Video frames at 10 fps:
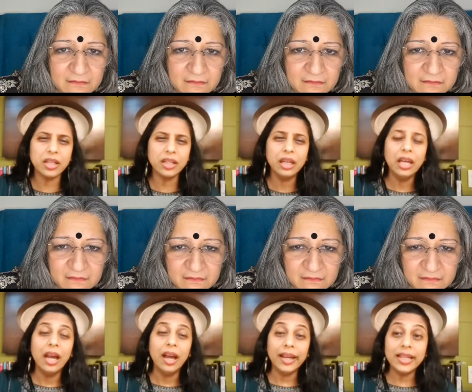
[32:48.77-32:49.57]
Speaker 1: for
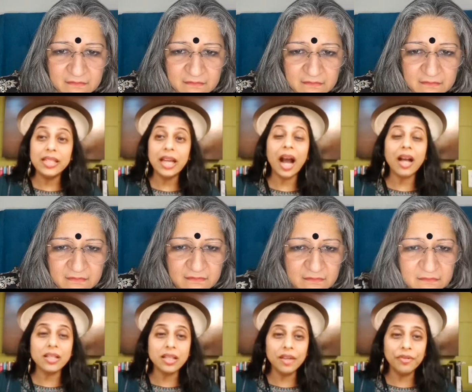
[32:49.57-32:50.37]
permission? Is he
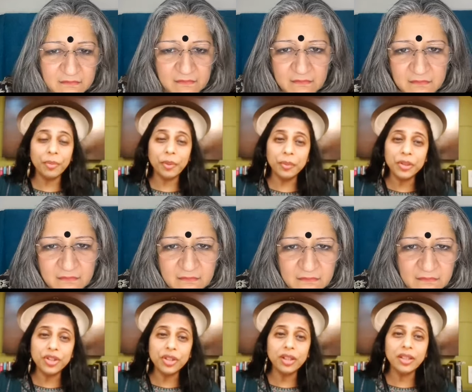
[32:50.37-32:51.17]
saying that he wants to
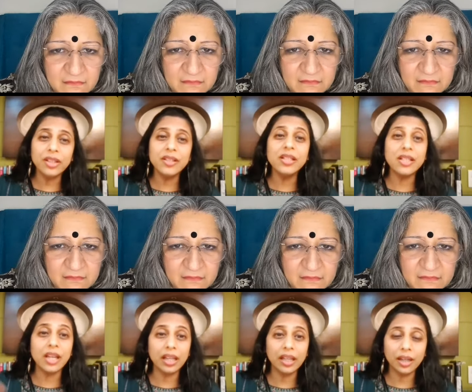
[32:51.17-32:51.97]
do it, or
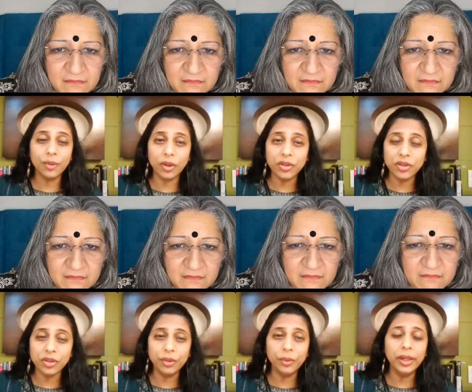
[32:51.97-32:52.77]
what mm. is it? Hmm.
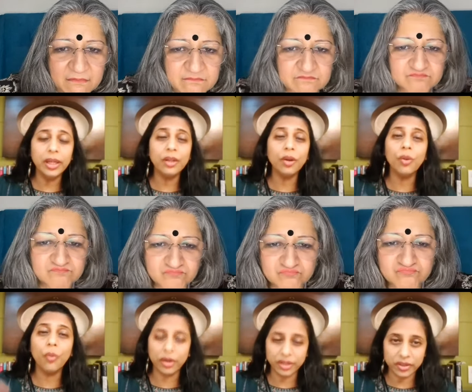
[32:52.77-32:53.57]
Is he generally
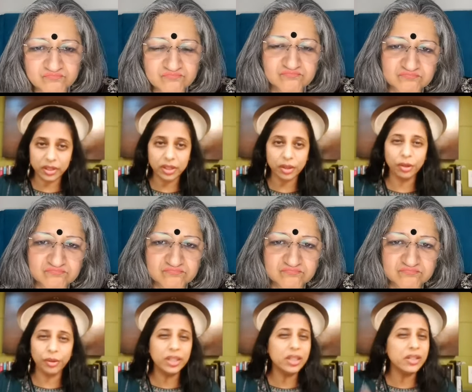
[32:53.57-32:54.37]
having a
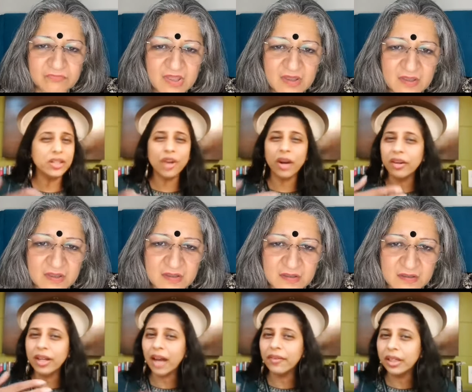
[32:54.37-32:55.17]
discussion? So
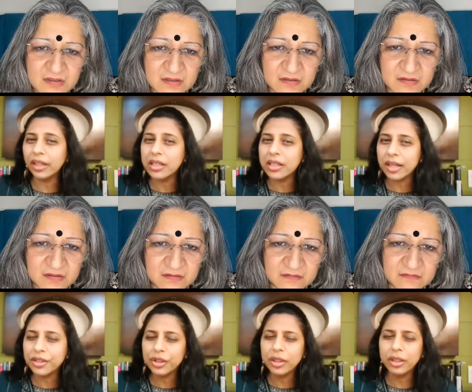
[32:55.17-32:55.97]
your your
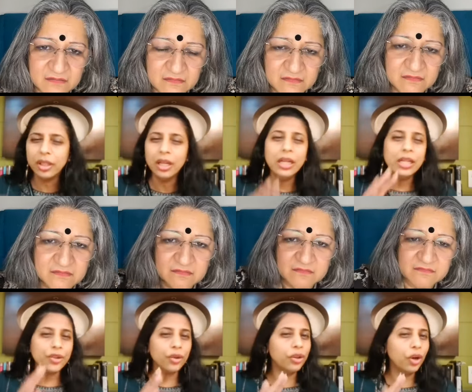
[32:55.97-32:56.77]
response will be,
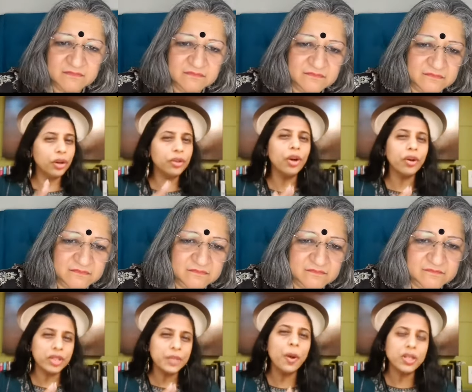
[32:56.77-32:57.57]
you know, based on
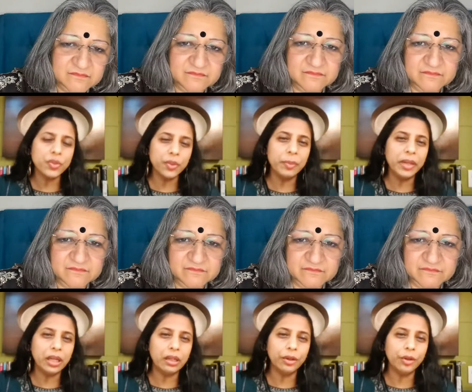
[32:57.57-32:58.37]
that.
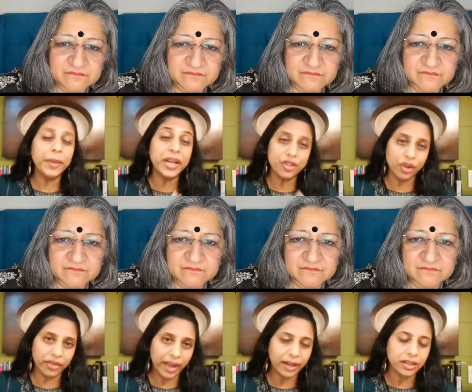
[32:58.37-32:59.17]
Um, the second
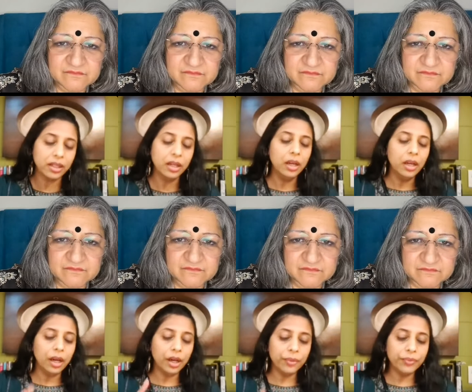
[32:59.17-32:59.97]
question about
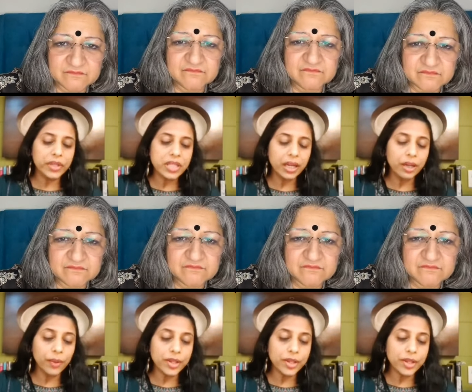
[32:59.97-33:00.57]
a 16 year